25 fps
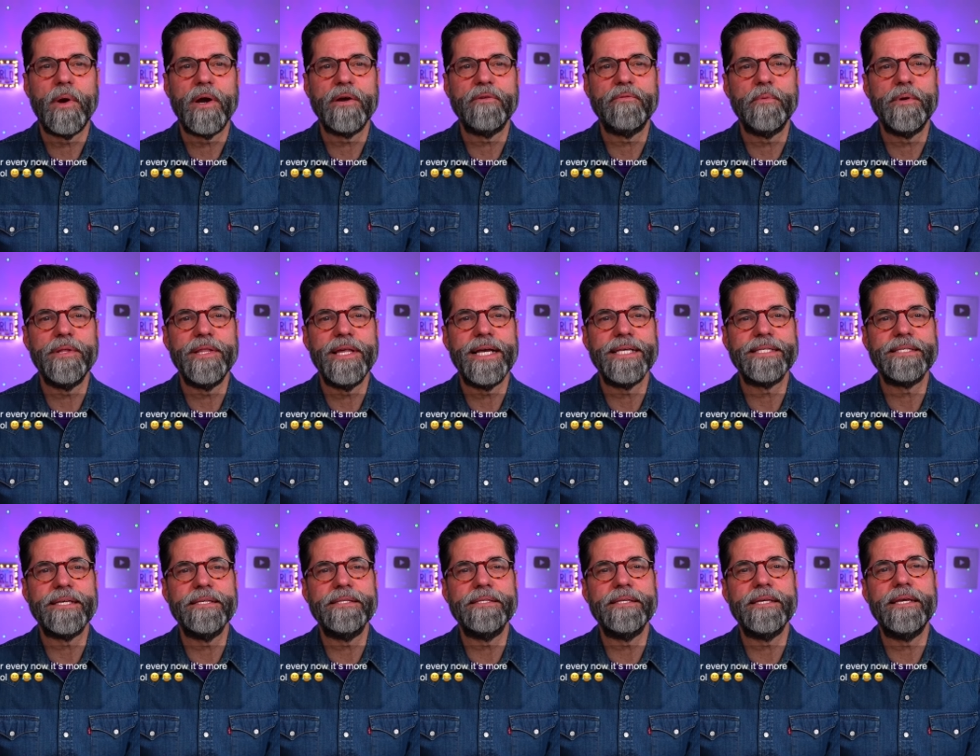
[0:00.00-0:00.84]
from
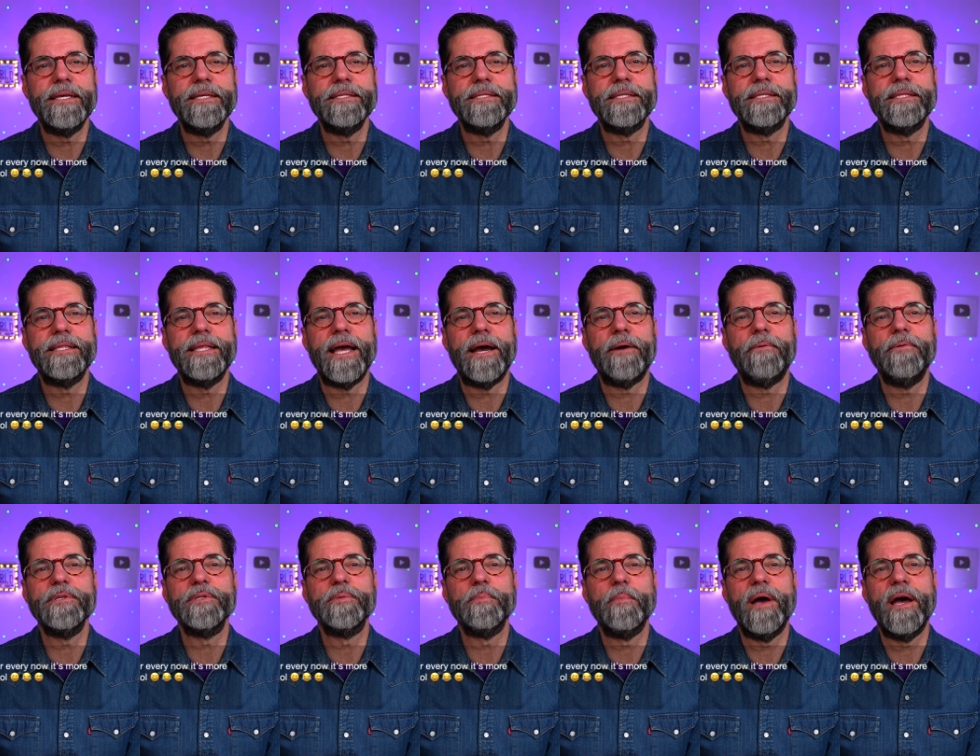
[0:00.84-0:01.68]
Alaska says, that
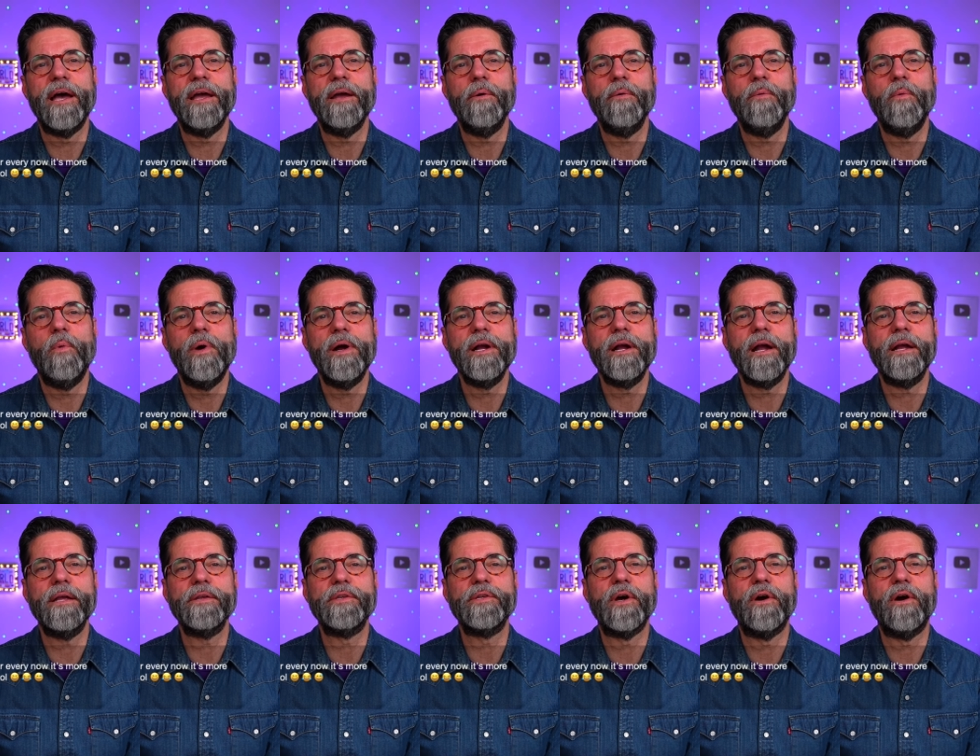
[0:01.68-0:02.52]
was my
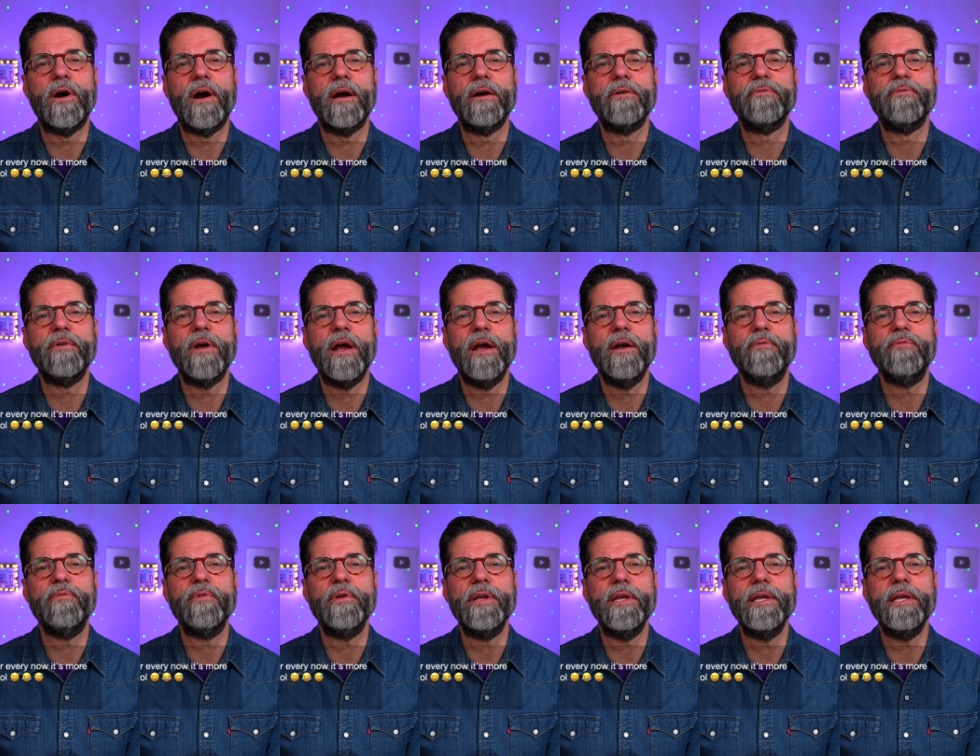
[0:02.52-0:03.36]
one guitar for
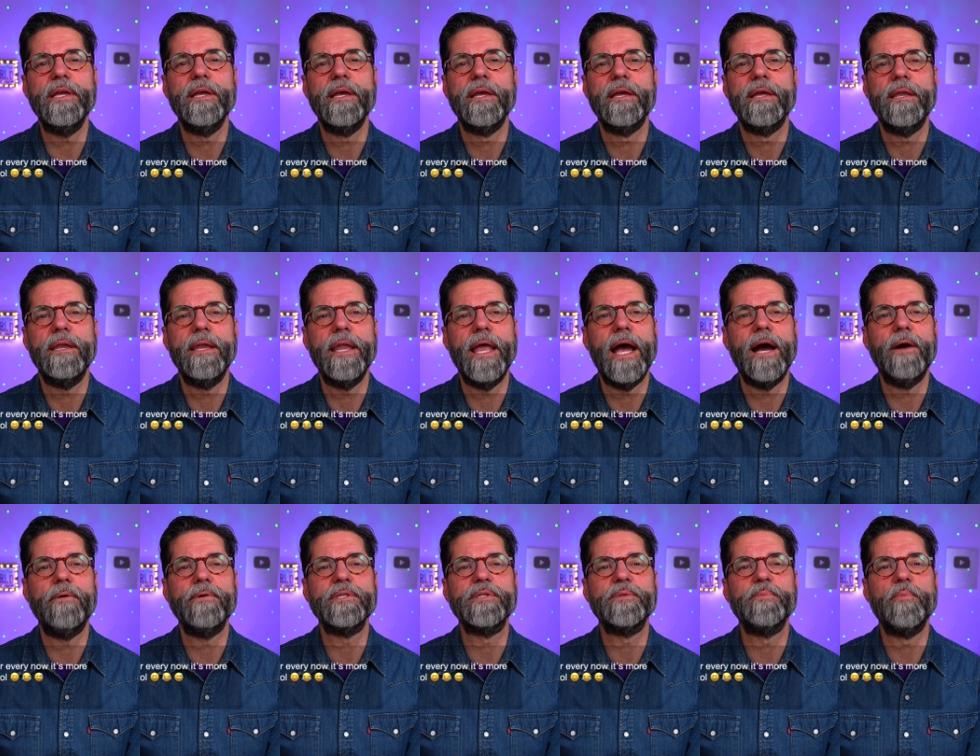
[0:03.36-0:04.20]
every,
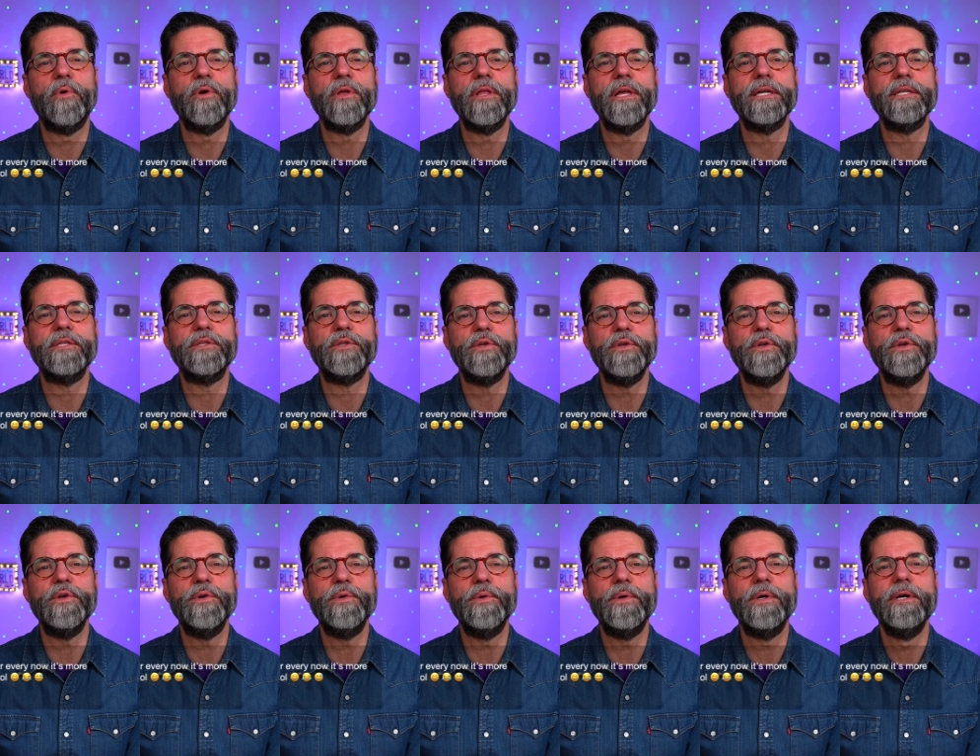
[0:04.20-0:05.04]
now it's more like
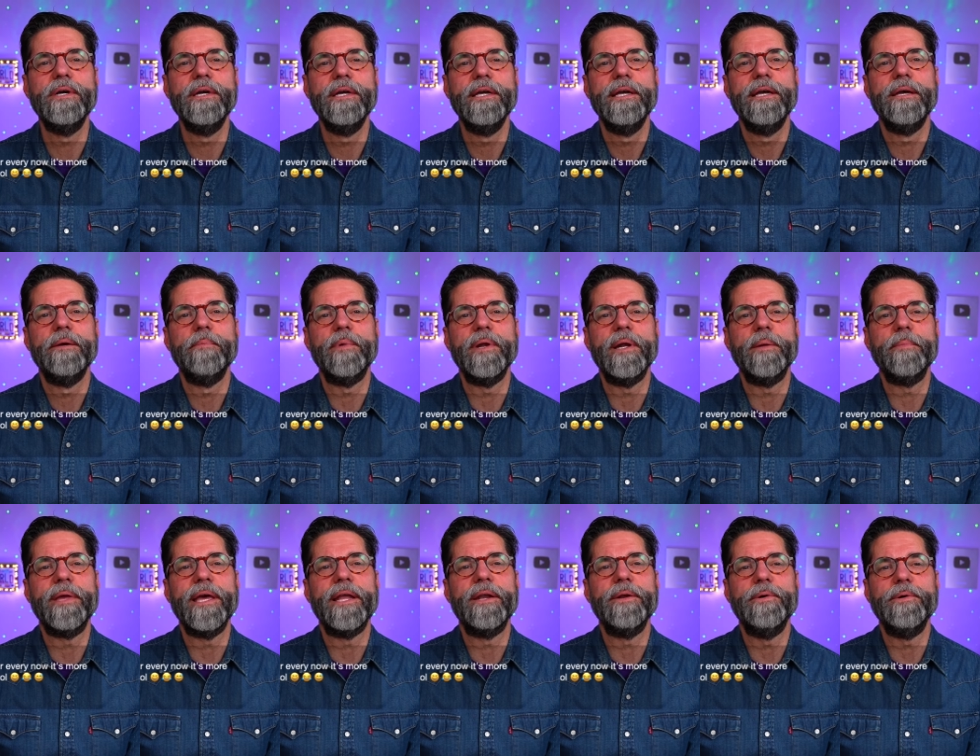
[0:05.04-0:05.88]
two, but
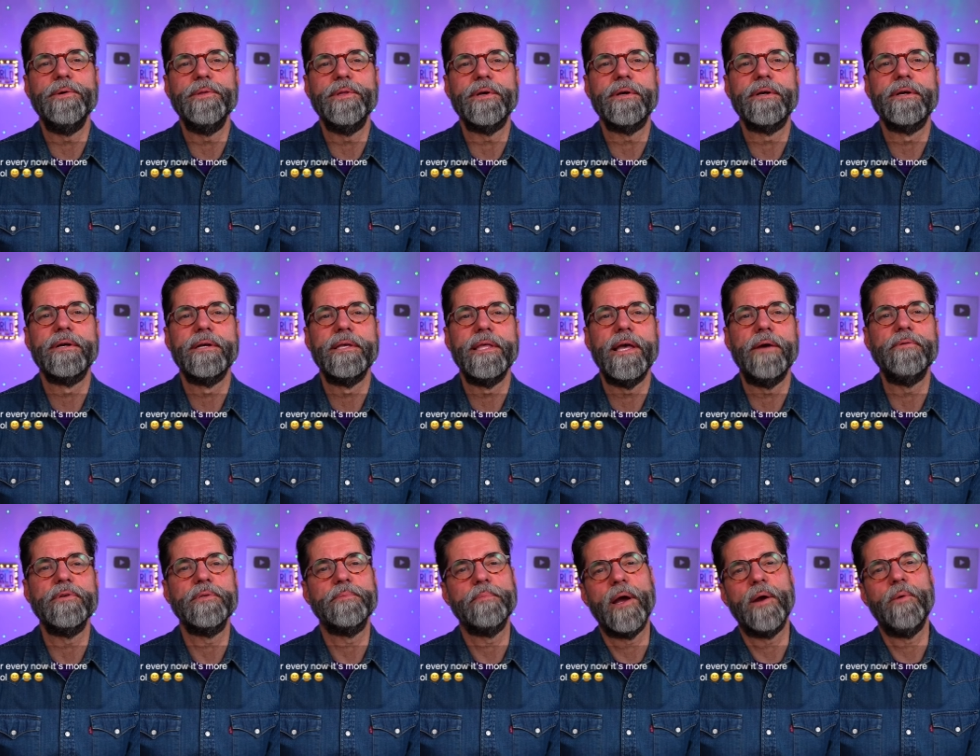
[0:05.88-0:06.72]
I'm getting older. That
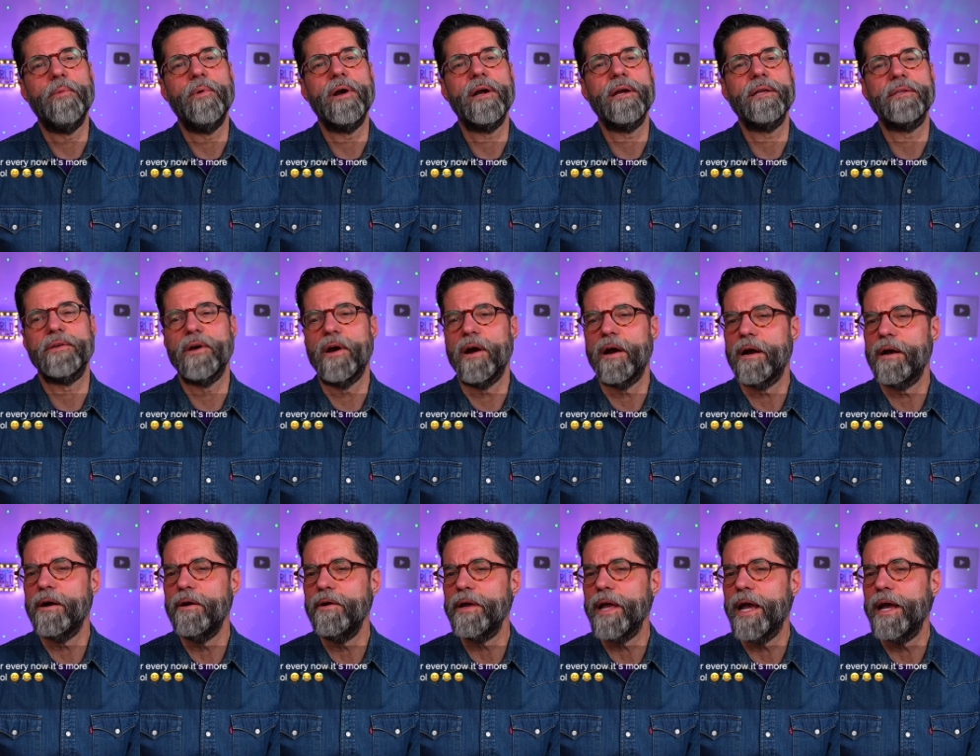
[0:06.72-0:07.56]
was my one
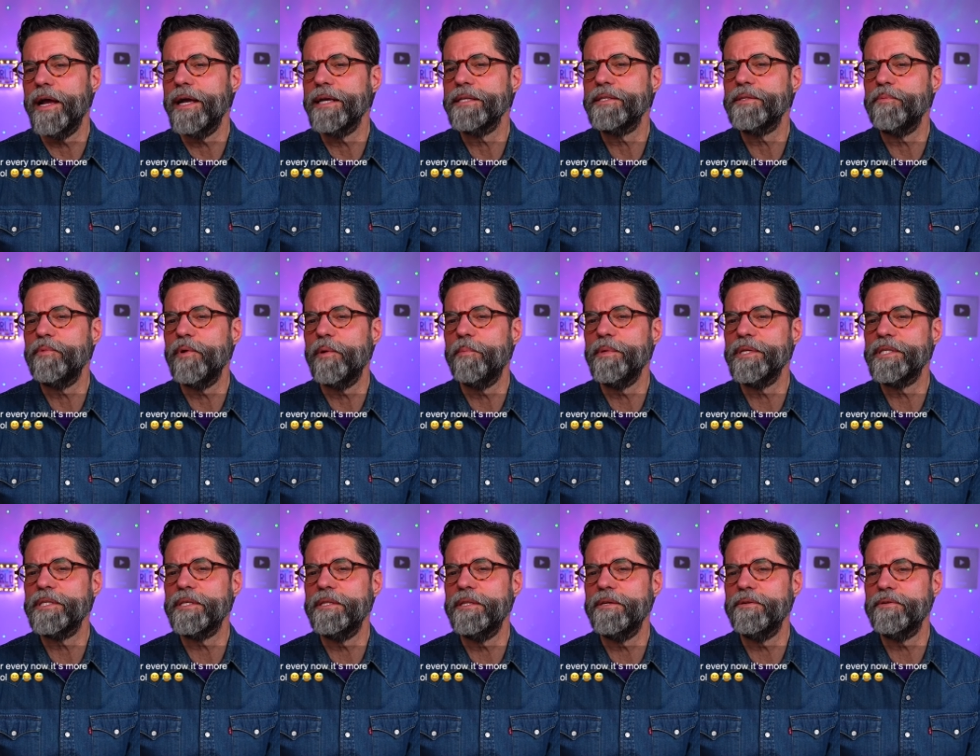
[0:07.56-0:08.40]
guitar. Okay, I guess we're
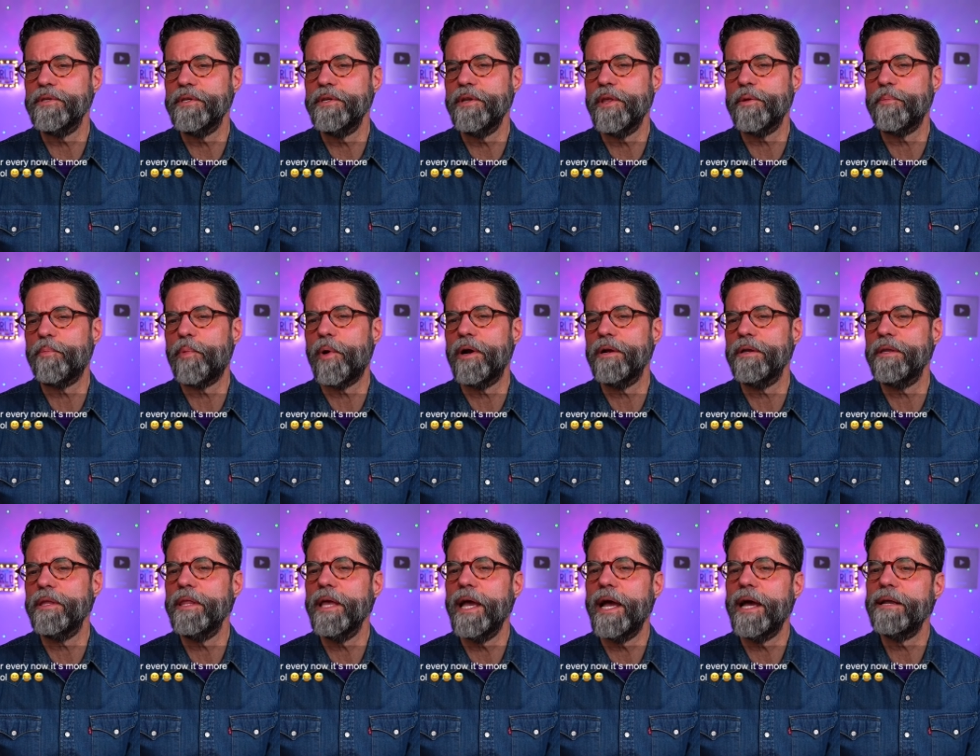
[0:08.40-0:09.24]
missing, there's another part
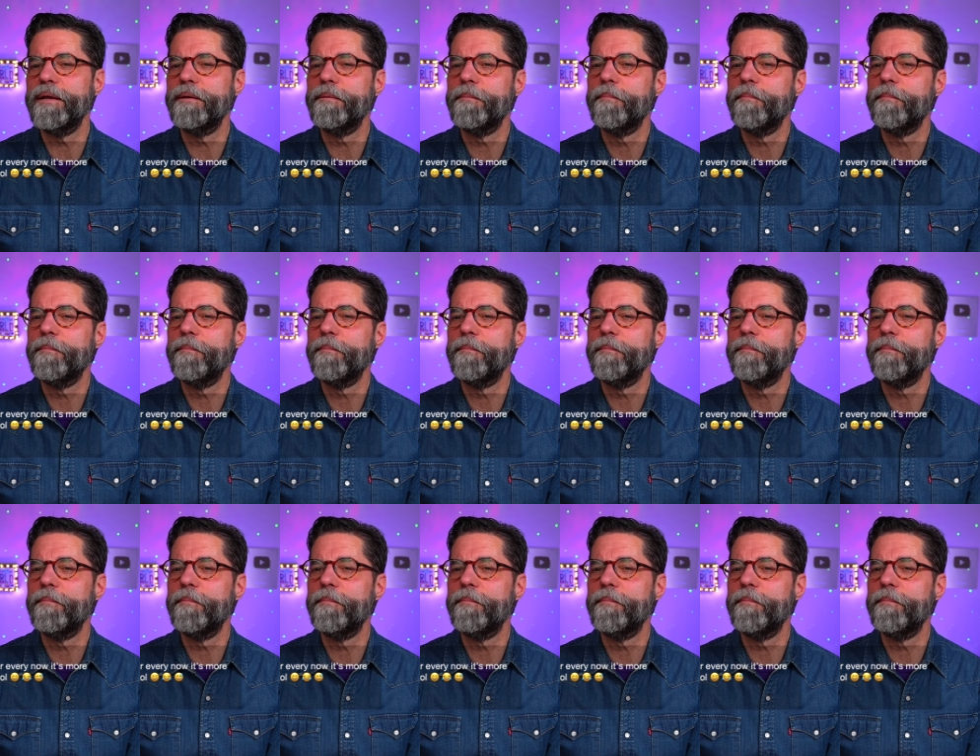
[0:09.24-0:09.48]
to that.